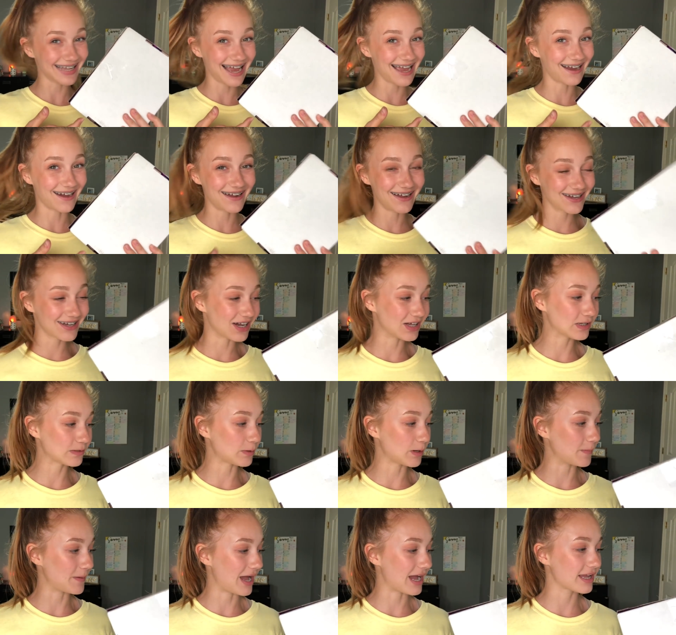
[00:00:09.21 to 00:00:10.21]
I got a
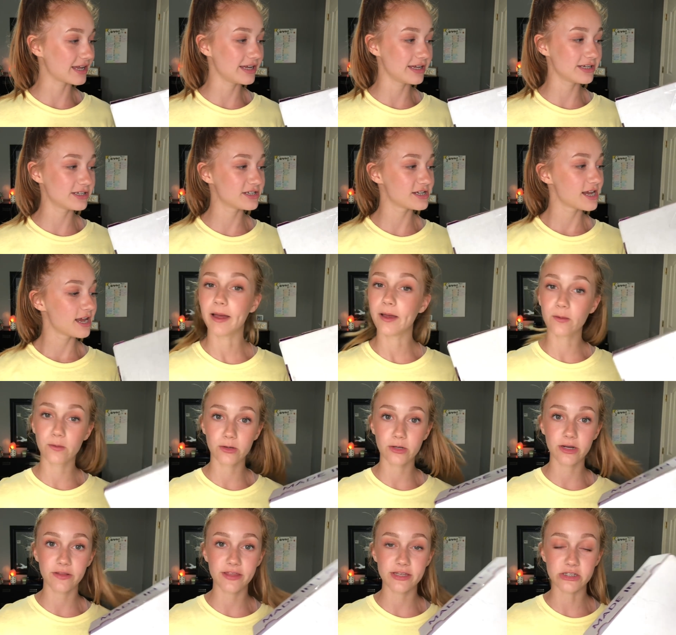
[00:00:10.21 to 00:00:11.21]
ColourPop package. I
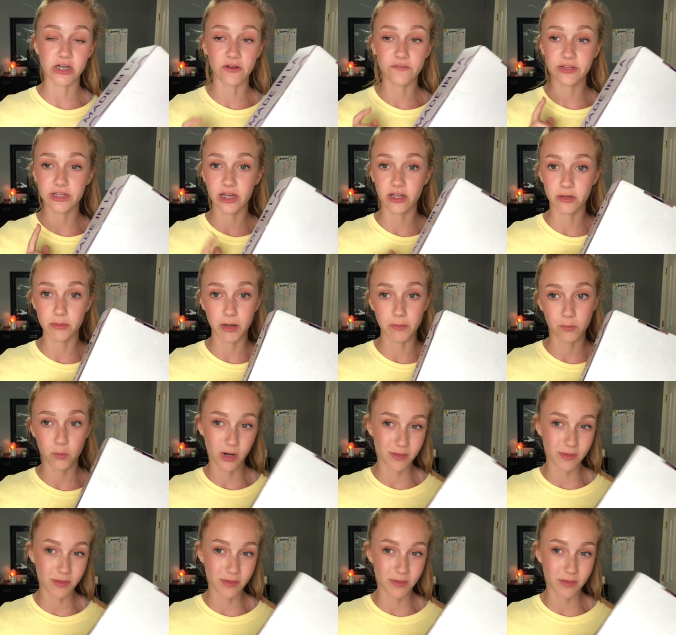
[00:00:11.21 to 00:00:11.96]
ordered this off of the ColourPop